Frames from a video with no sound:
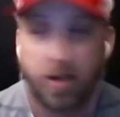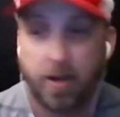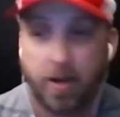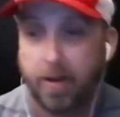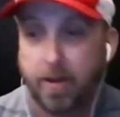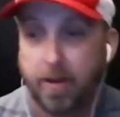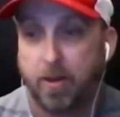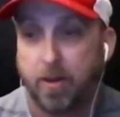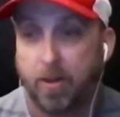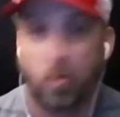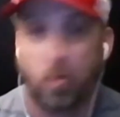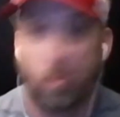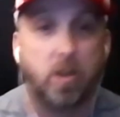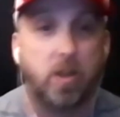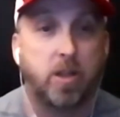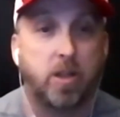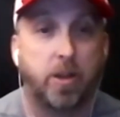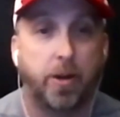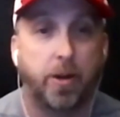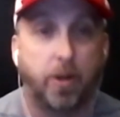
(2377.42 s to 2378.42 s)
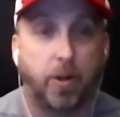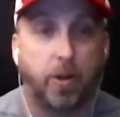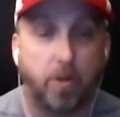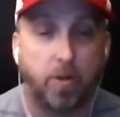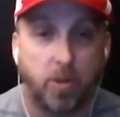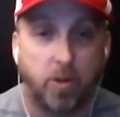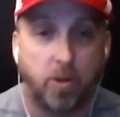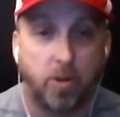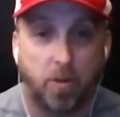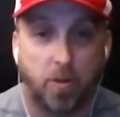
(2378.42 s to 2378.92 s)
there was no
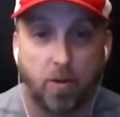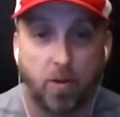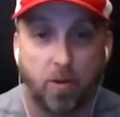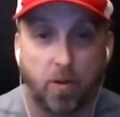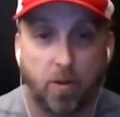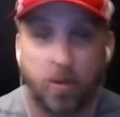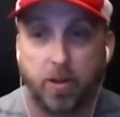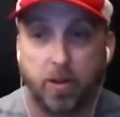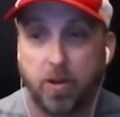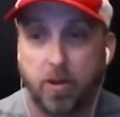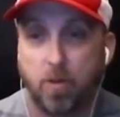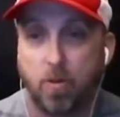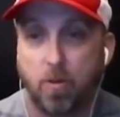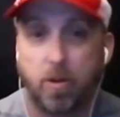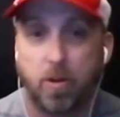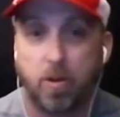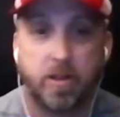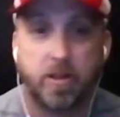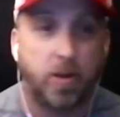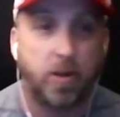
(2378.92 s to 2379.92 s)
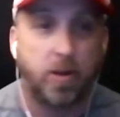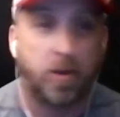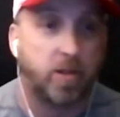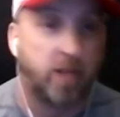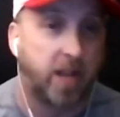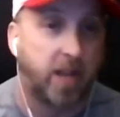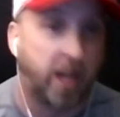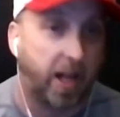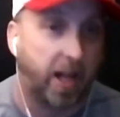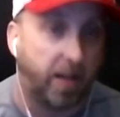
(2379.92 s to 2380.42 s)
YouTube, there was no
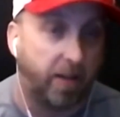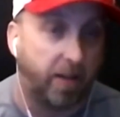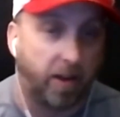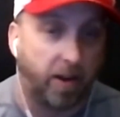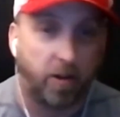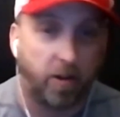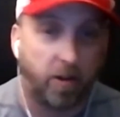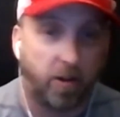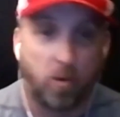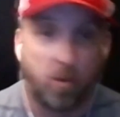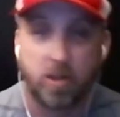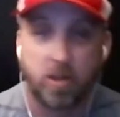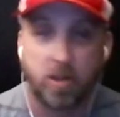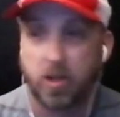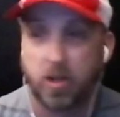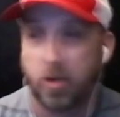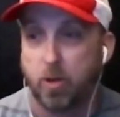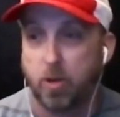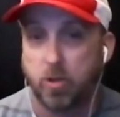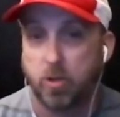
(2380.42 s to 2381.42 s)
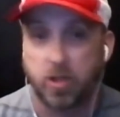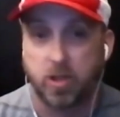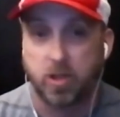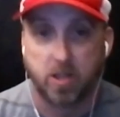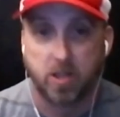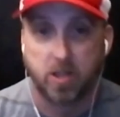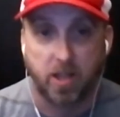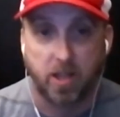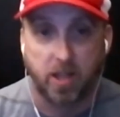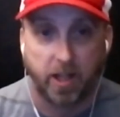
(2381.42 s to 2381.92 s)
satellite radio, it was just
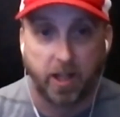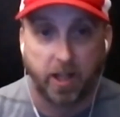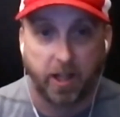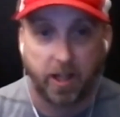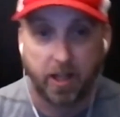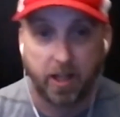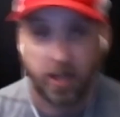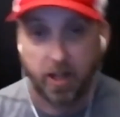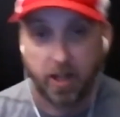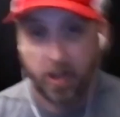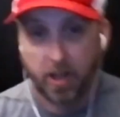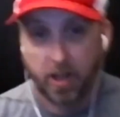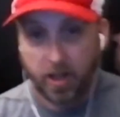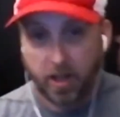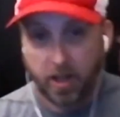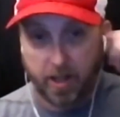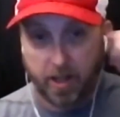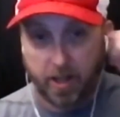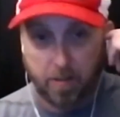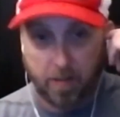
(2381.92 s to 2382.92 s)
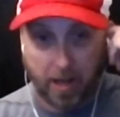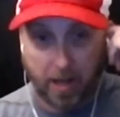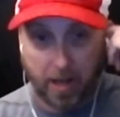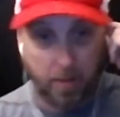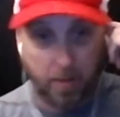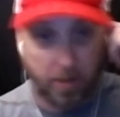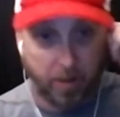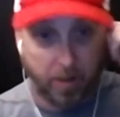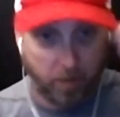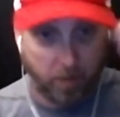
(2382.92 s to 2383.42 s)

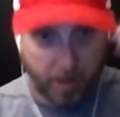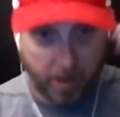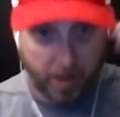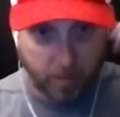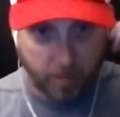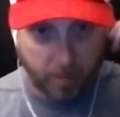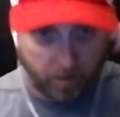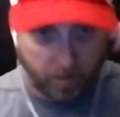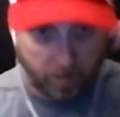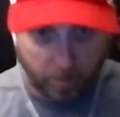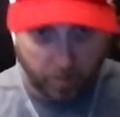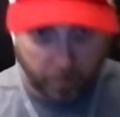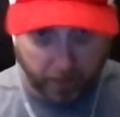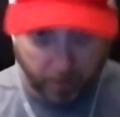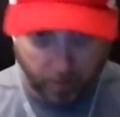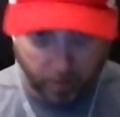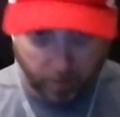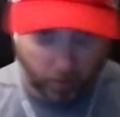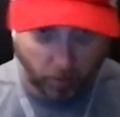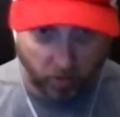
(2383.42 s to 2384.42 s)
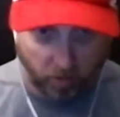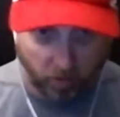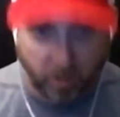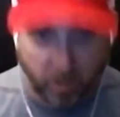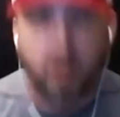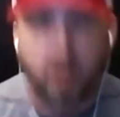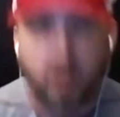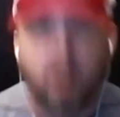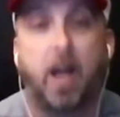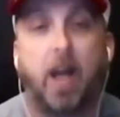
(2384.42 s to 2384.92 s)
maybe when MTV played
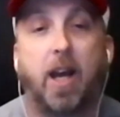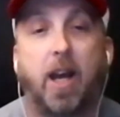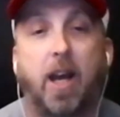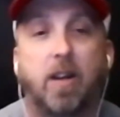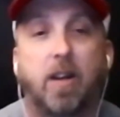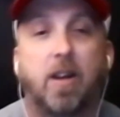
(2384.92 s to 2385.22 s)
music, and